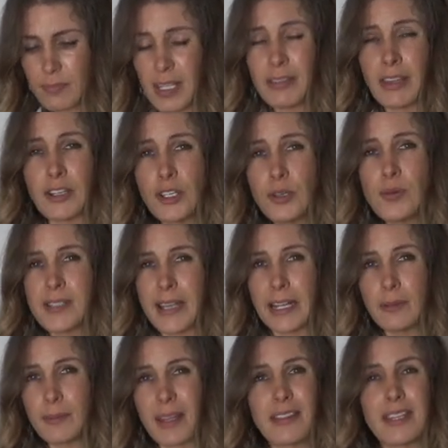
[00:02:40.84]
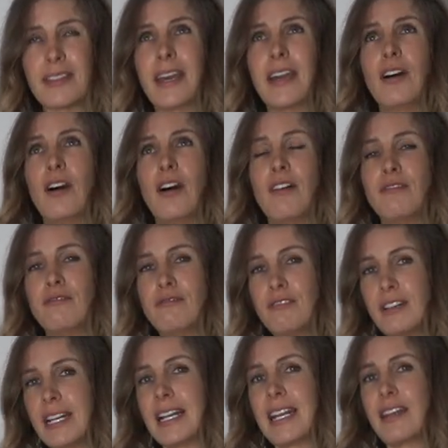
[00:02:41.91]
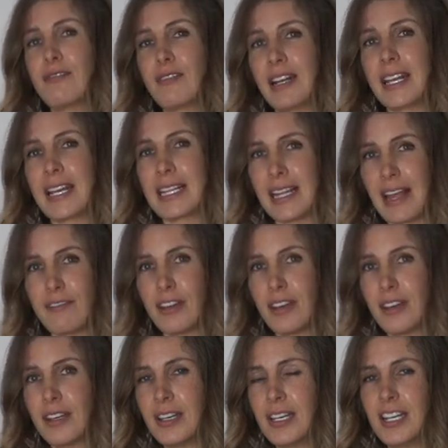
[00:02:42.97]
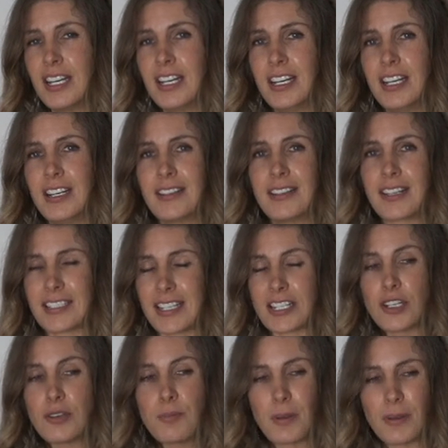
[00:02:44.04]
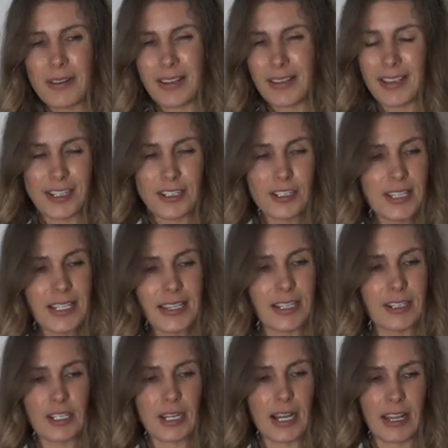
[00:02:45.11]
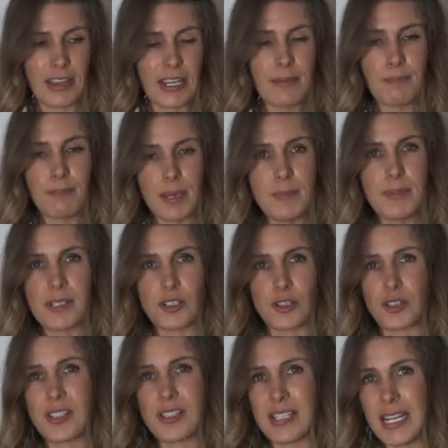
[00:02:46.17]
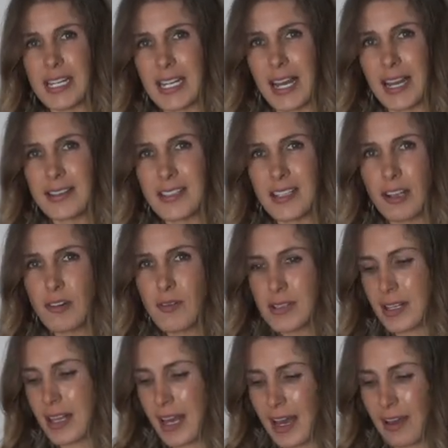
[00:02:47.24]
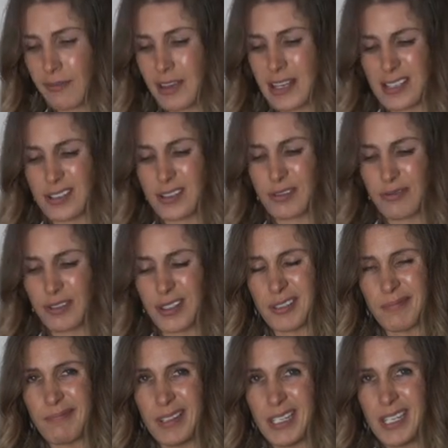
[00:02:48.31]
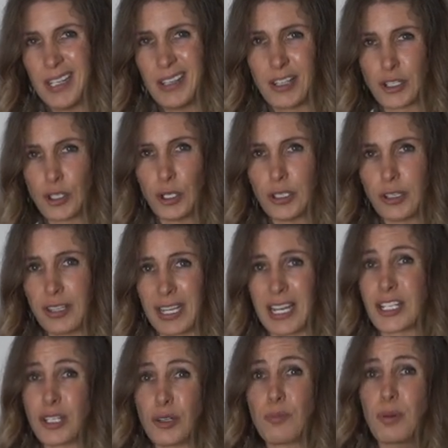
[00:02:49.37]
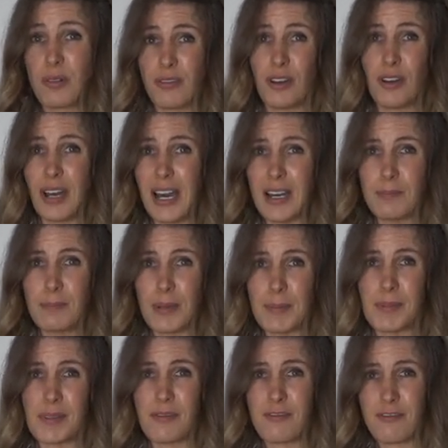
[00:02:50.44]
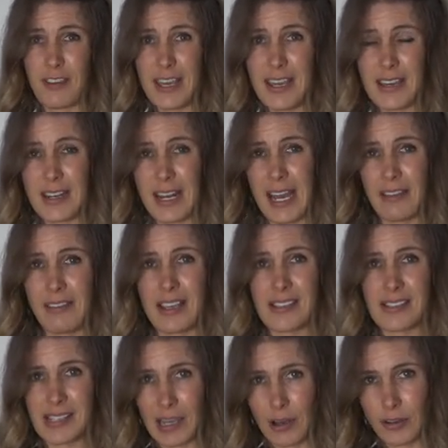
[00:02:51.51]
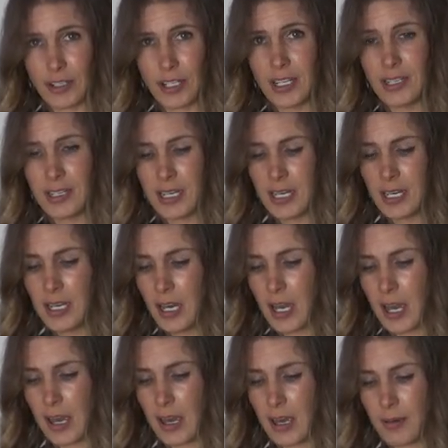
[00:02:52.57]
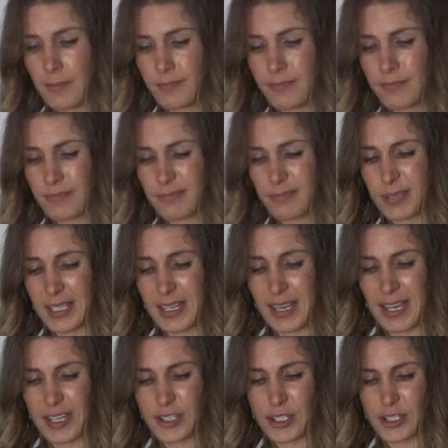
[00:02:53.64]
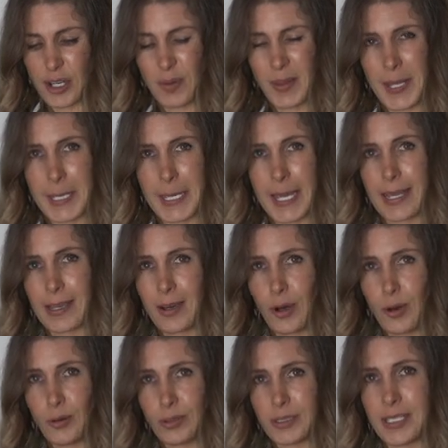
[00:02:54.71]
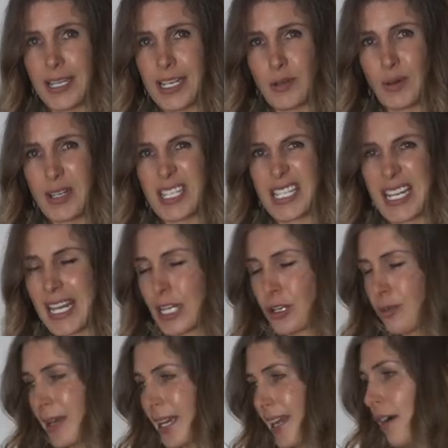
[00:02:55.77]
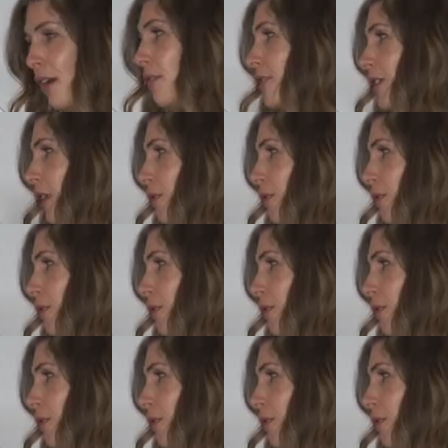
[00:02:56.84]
they do sell them. I think they are a really, really clever, because I think bibs just sit nice. So the only reason that I have these is just for the toilet thing. I do prefer how bibs fit and how they sit on you. But yeah, I just don't like getting cold in winter, taking all my kit off to